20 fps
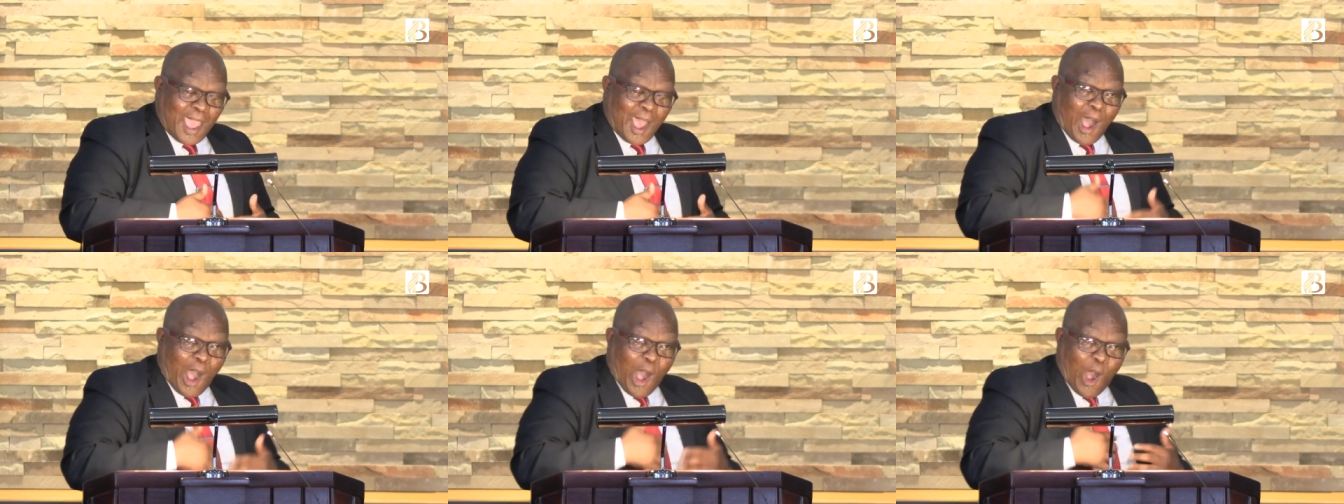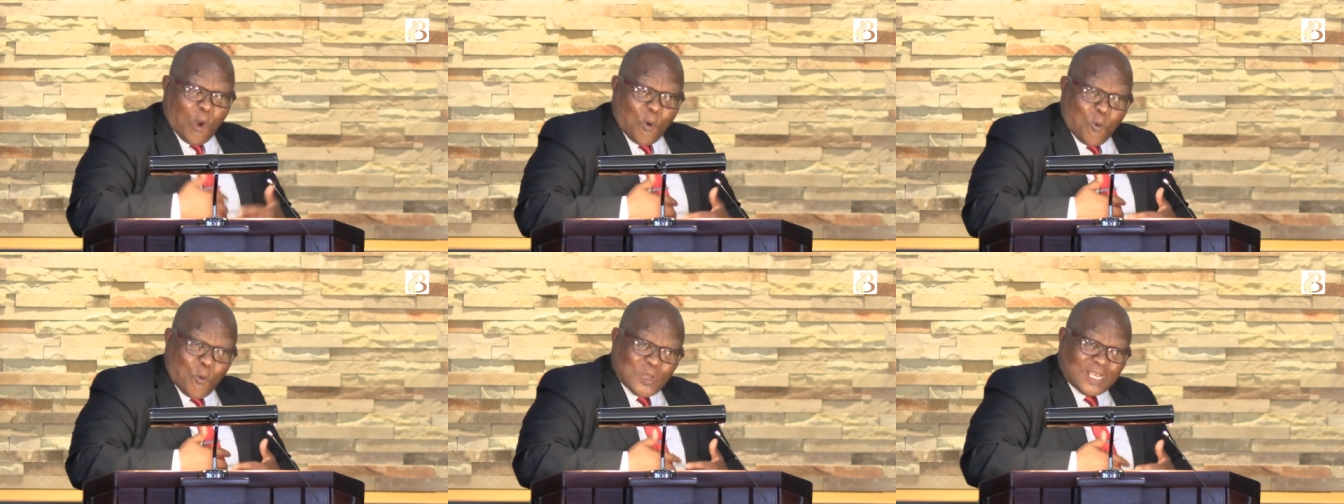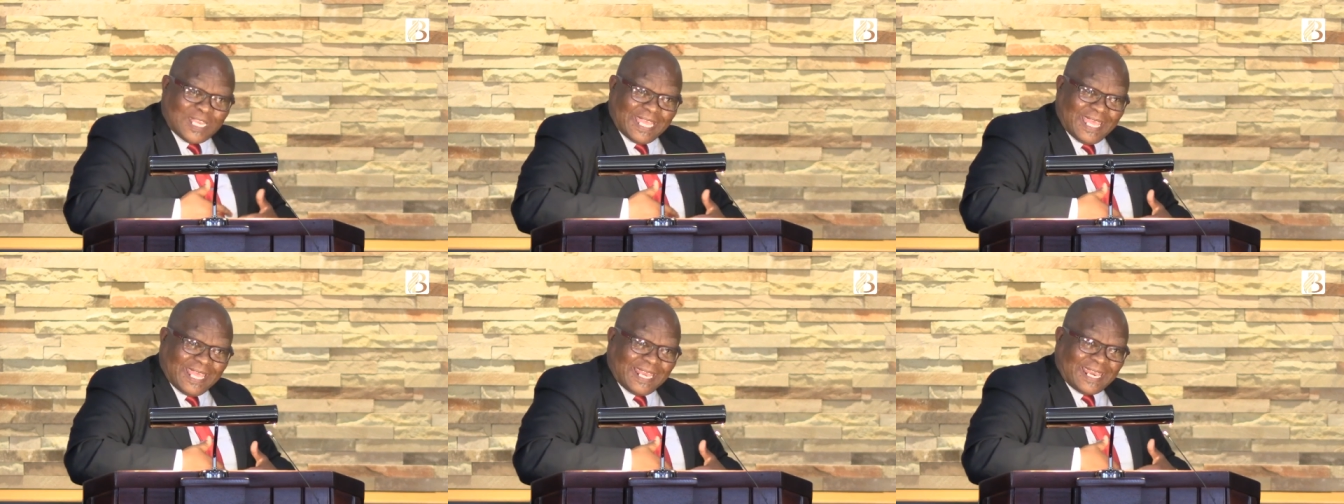How will
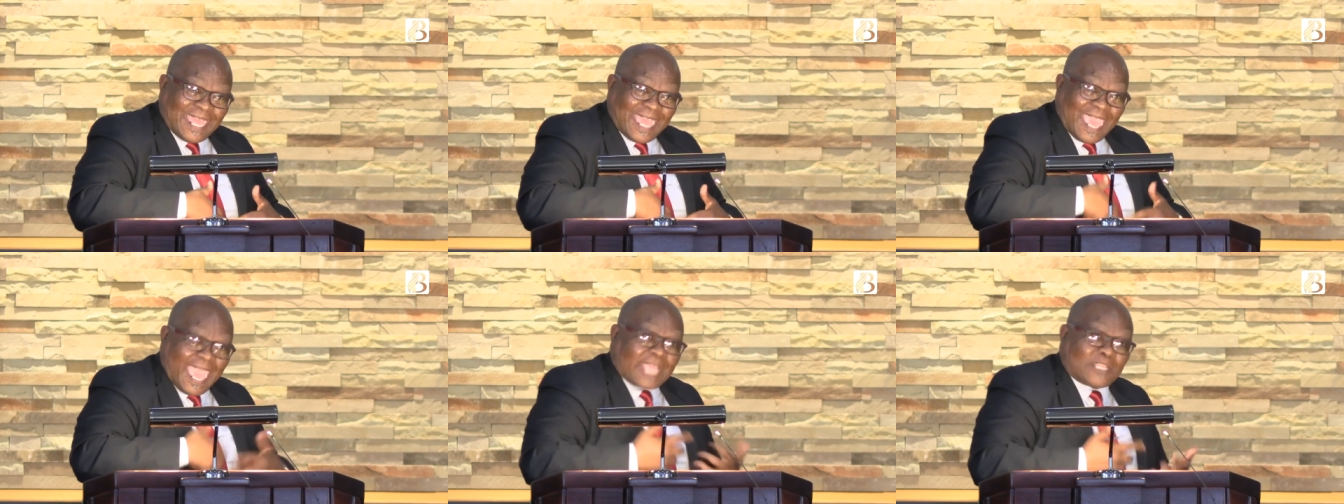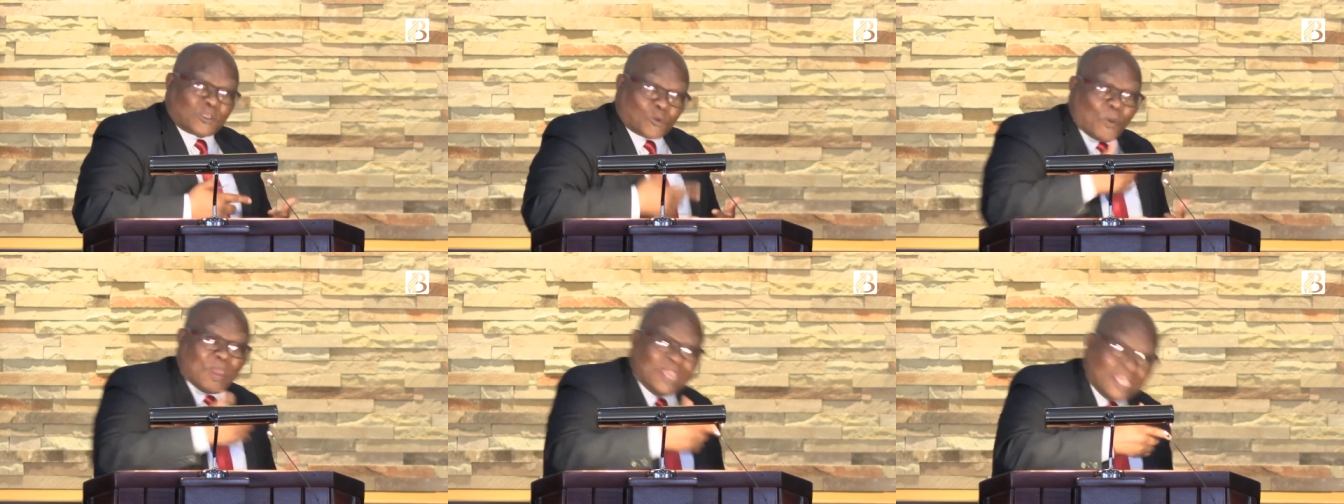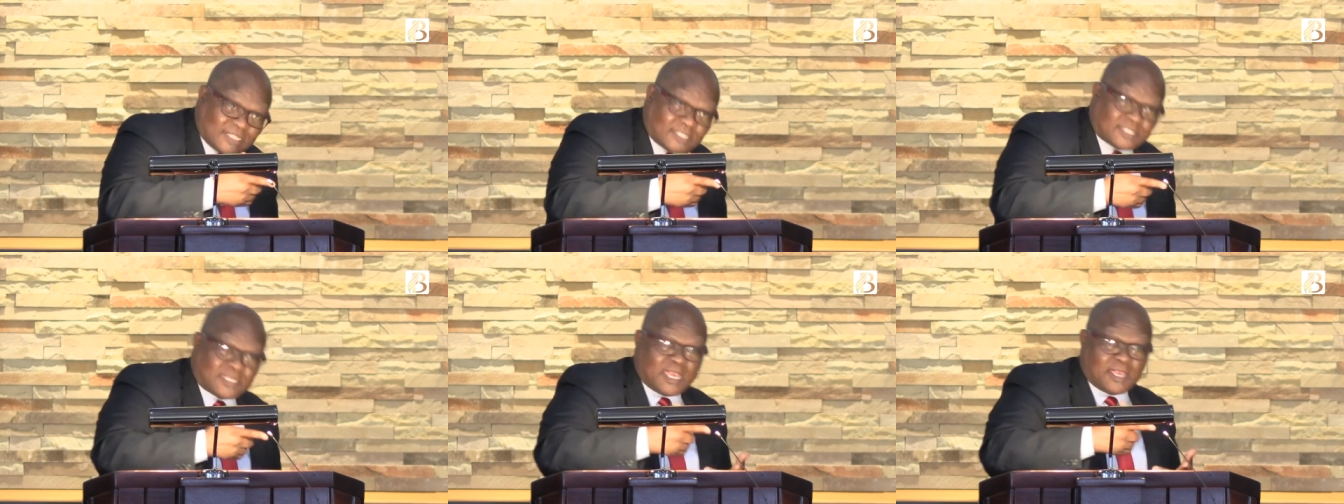he react when he
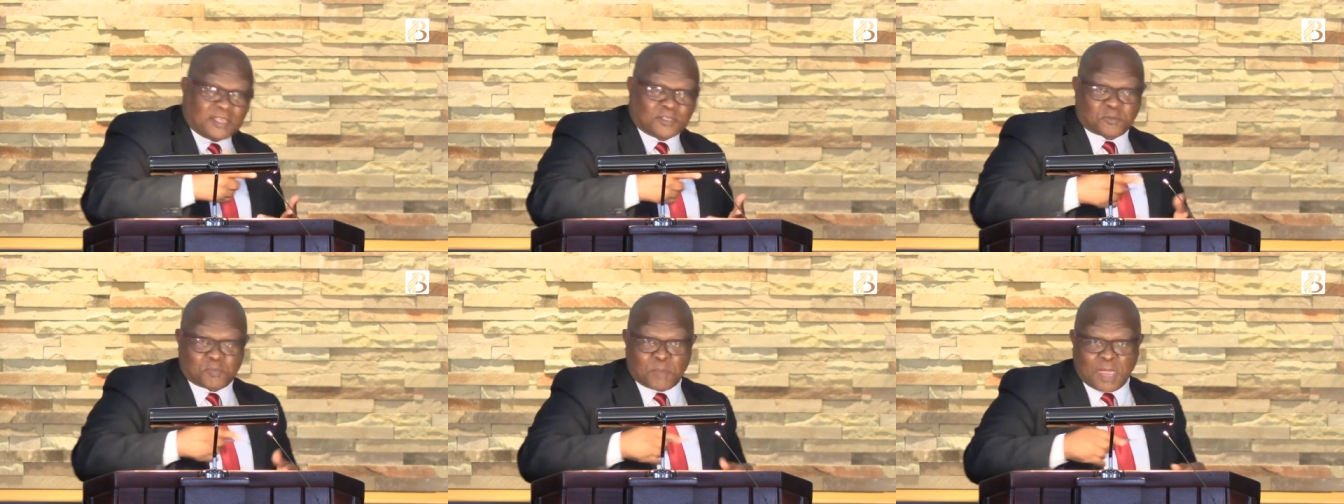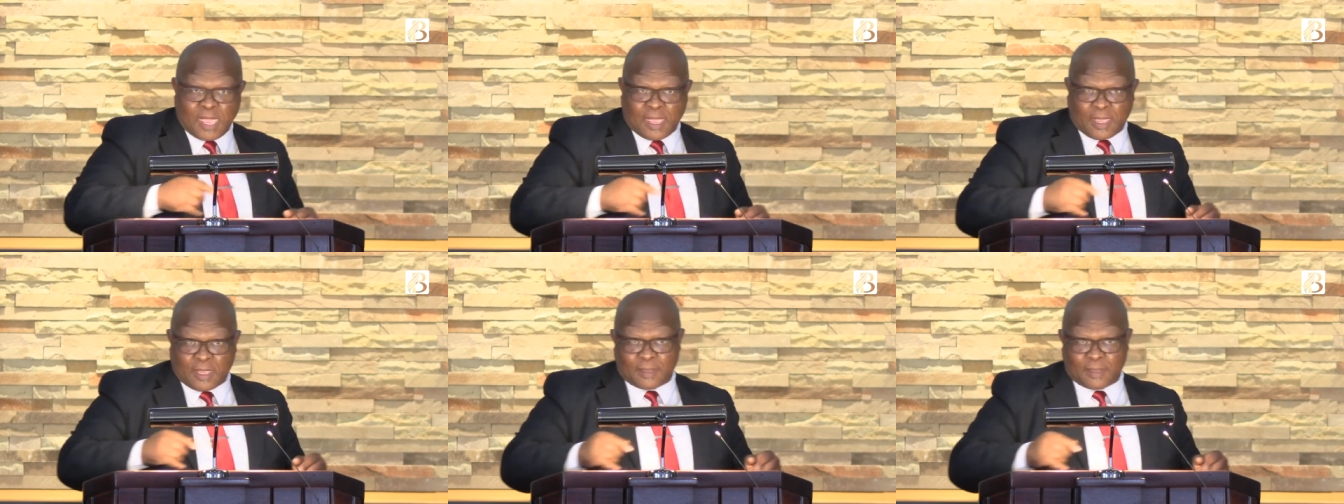sees me?